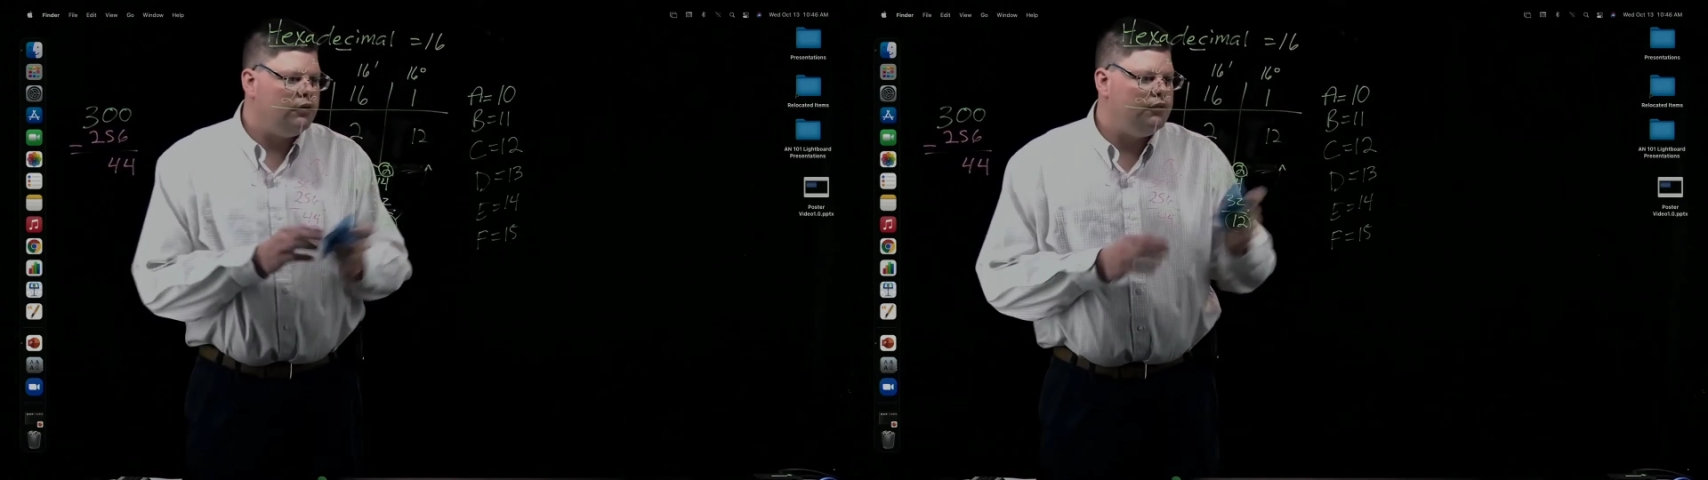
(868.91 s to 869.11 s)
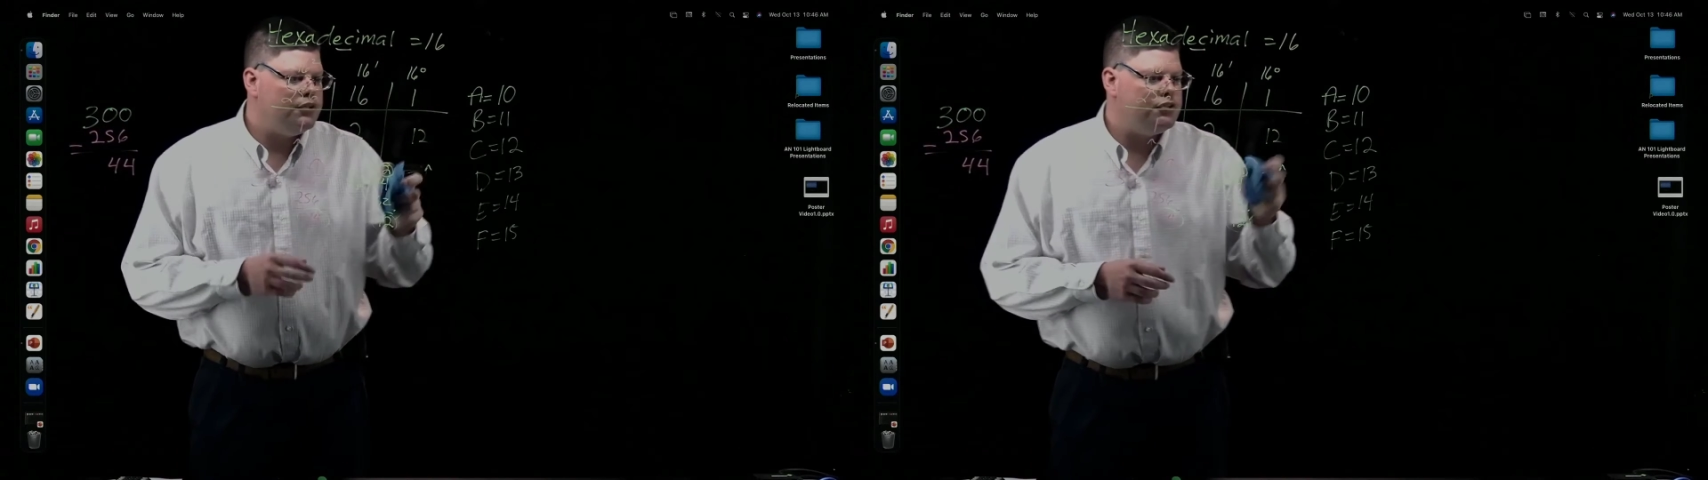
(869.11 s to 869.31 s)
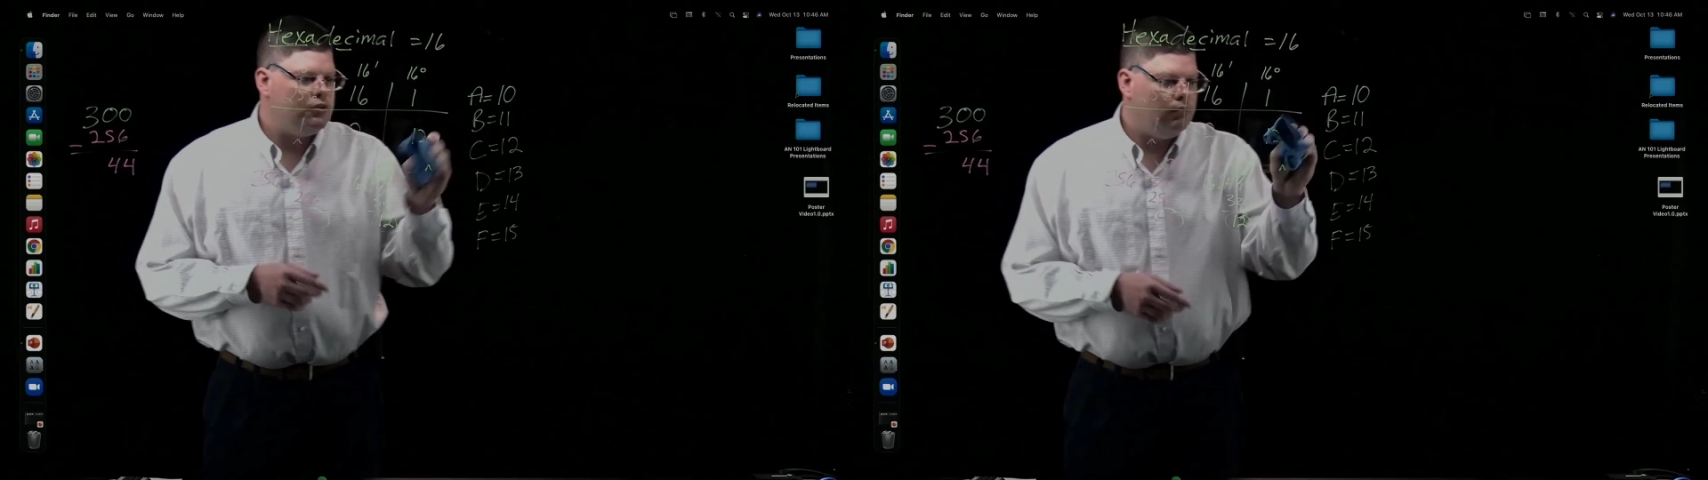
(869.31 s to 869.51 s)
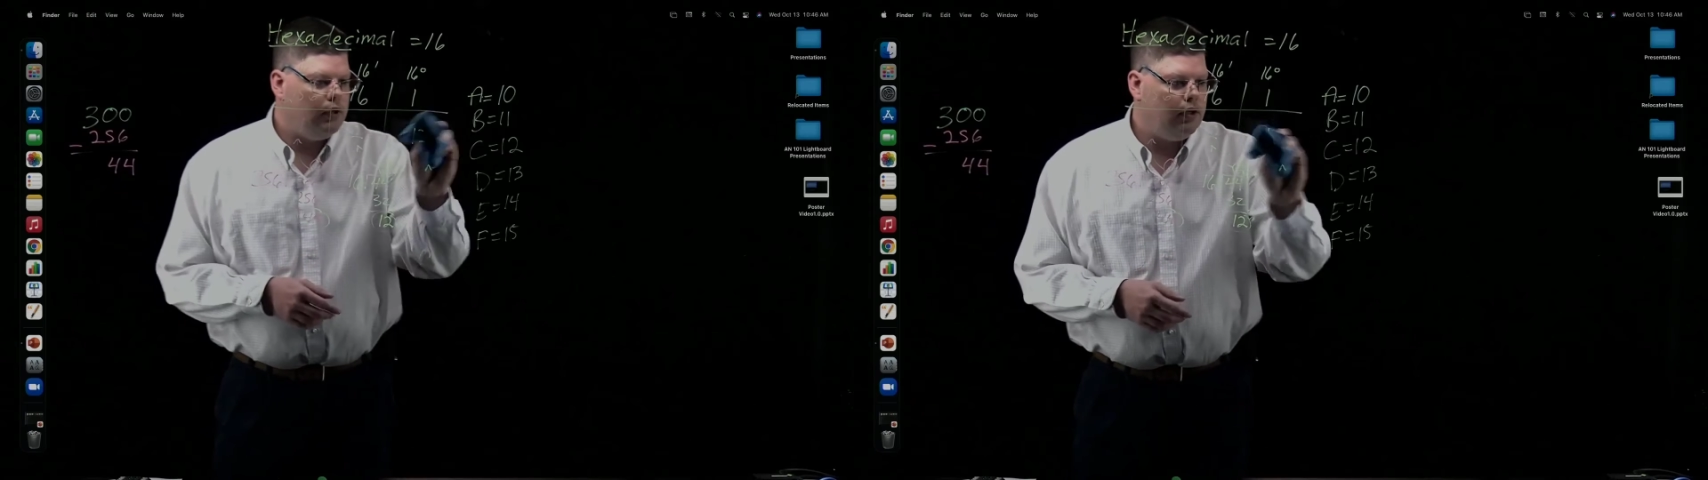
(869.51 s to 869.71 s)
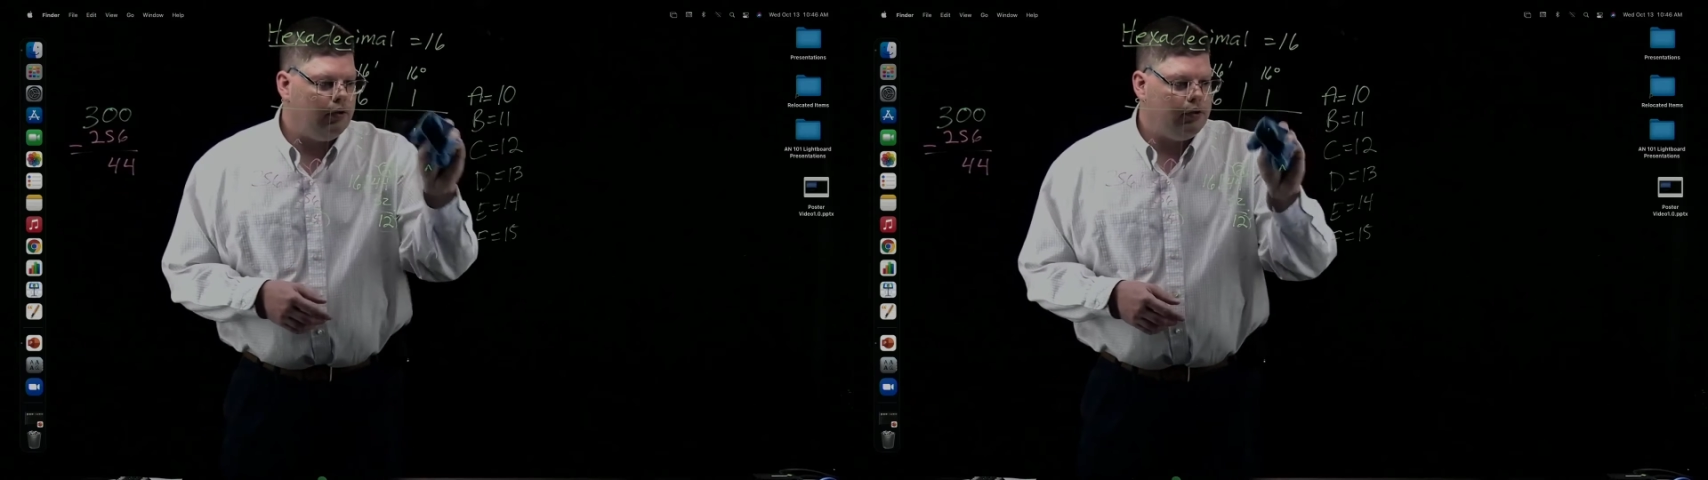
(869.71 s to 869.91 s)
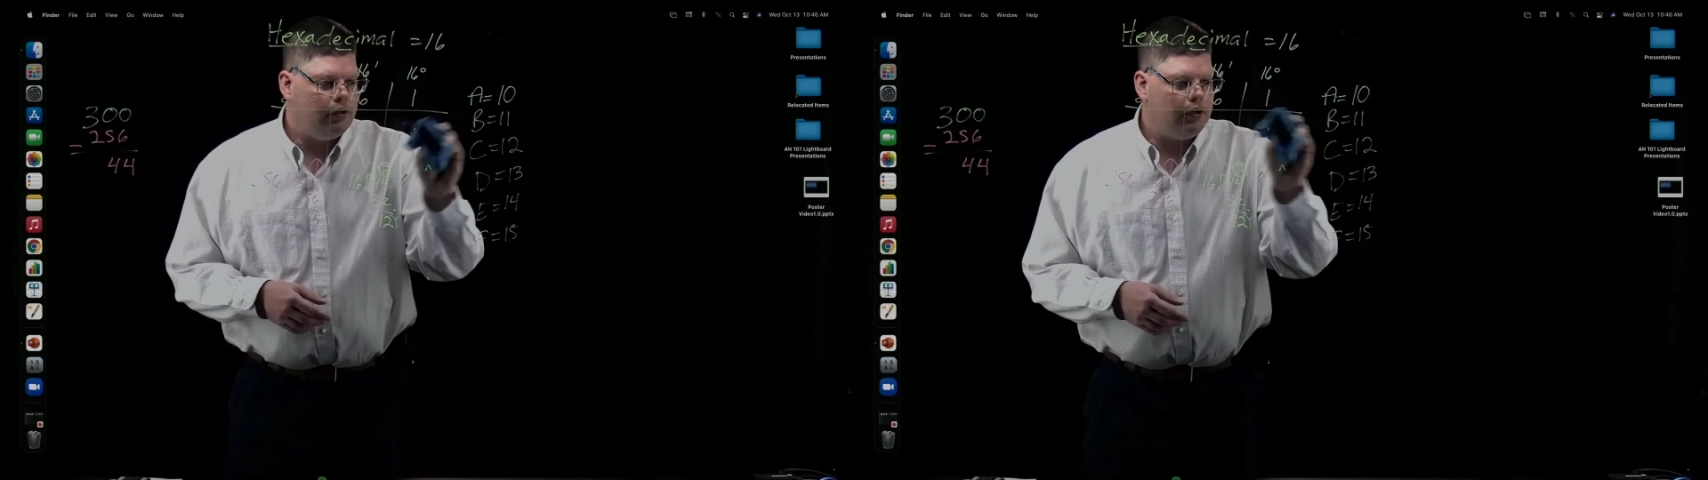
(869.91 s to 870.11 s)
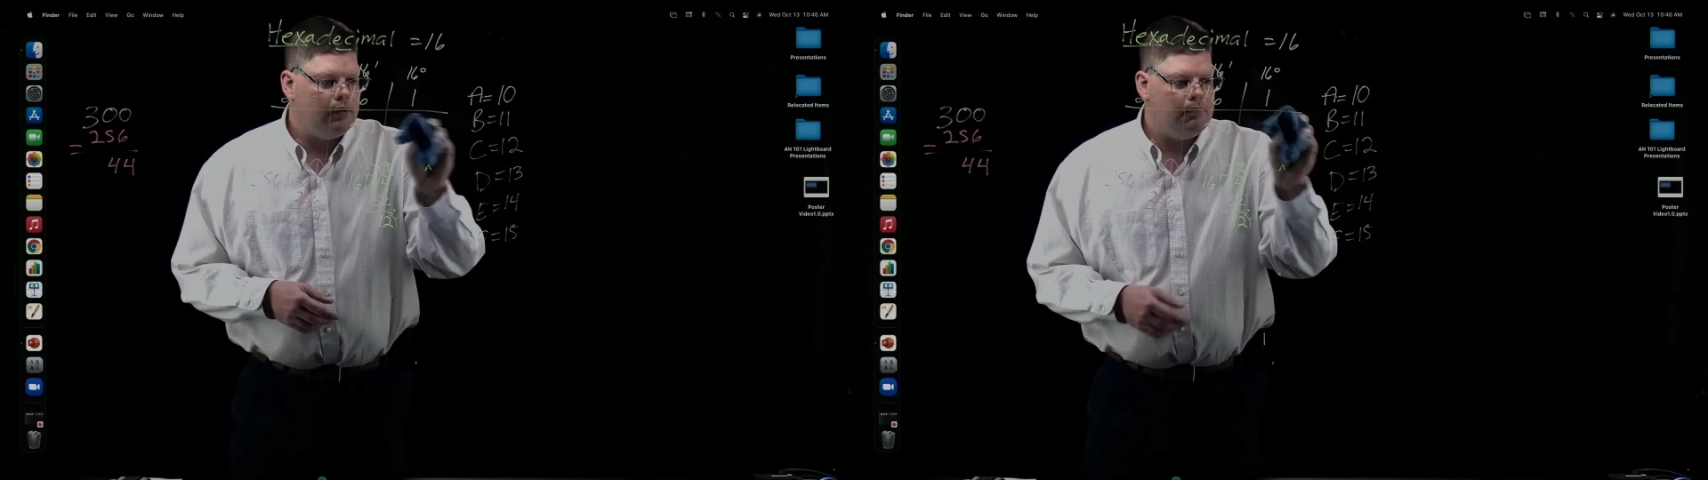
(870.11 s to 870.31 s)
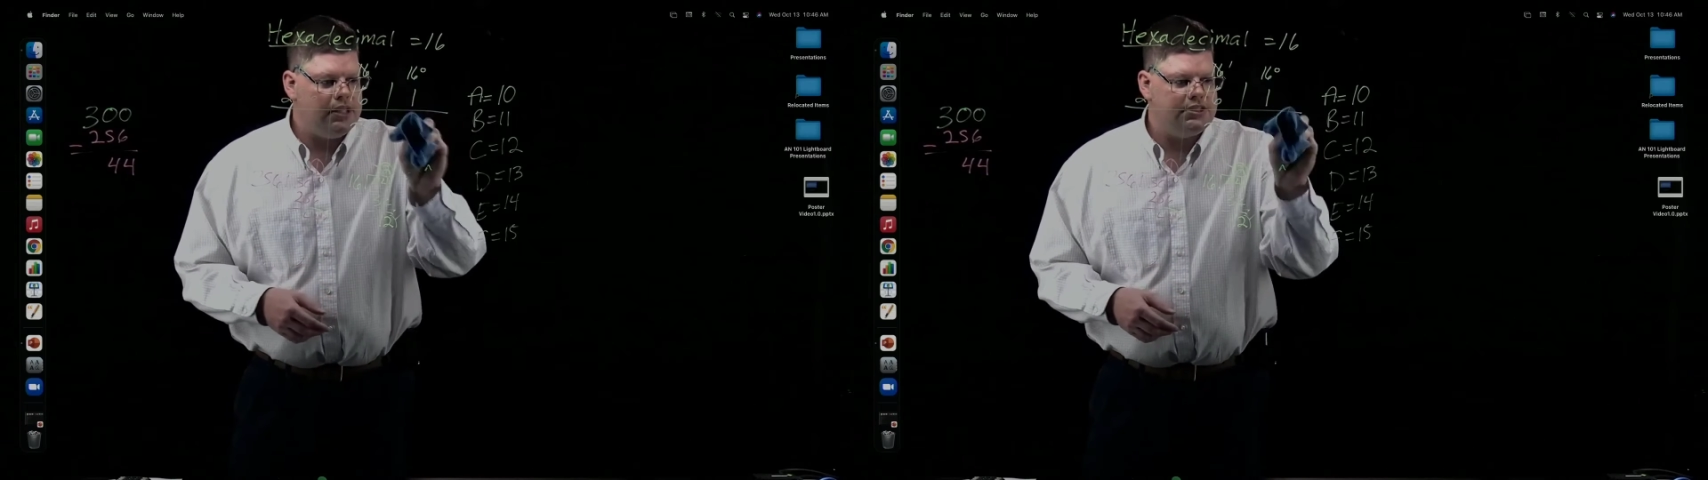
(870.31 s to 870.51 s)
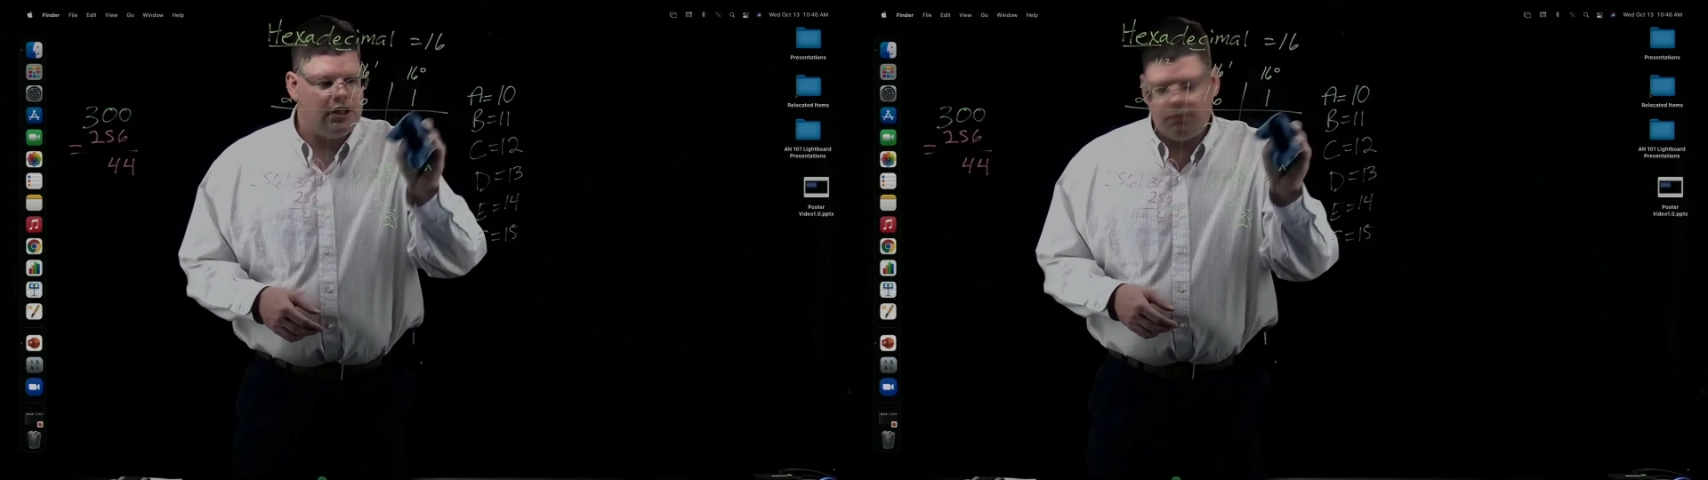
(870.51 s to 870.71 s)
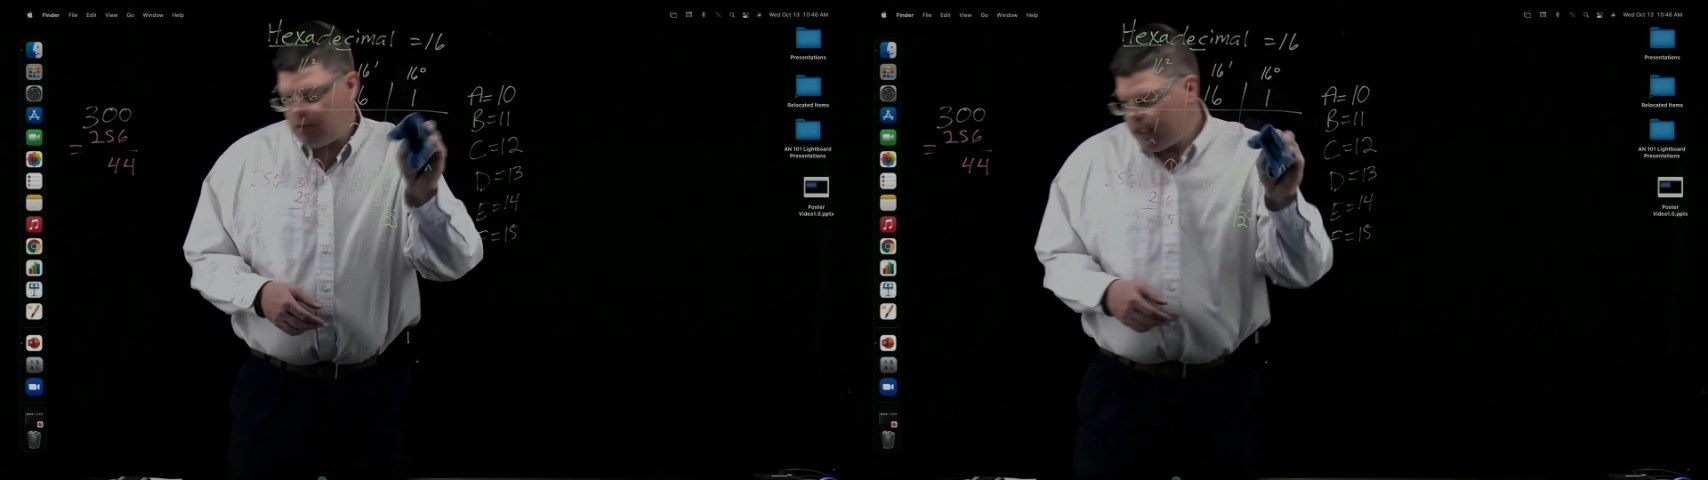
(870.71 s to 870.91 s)
You've done so well, and you're going to mess
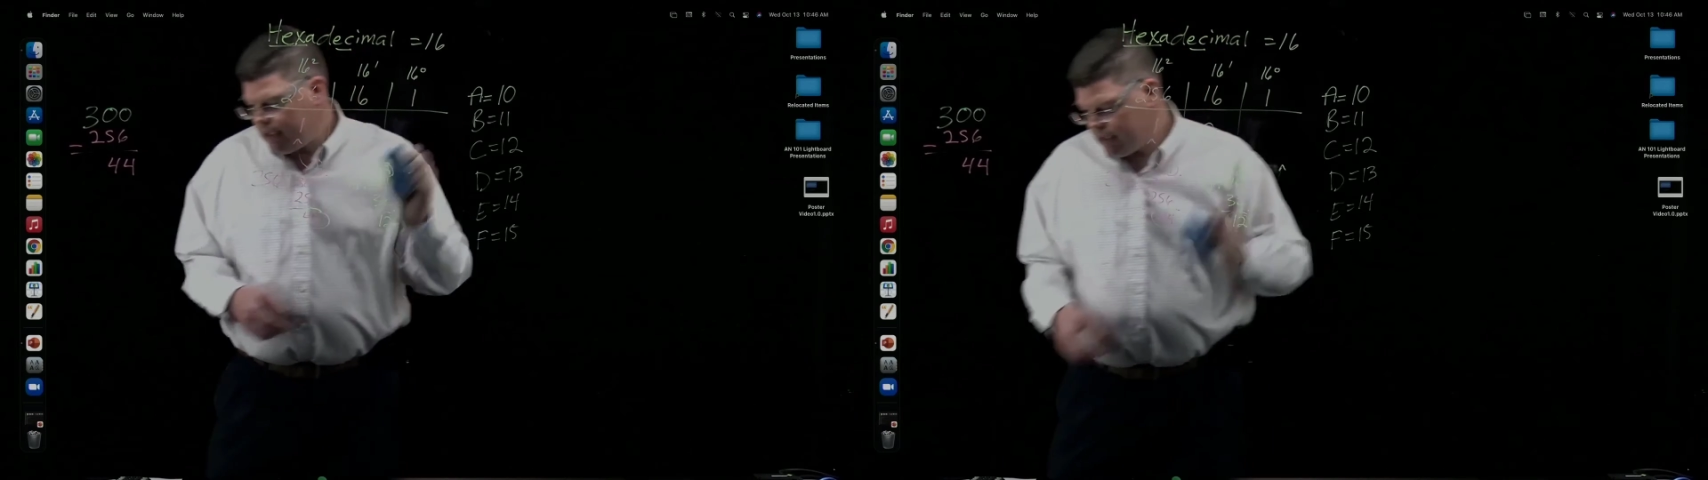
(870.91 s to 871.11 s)
up right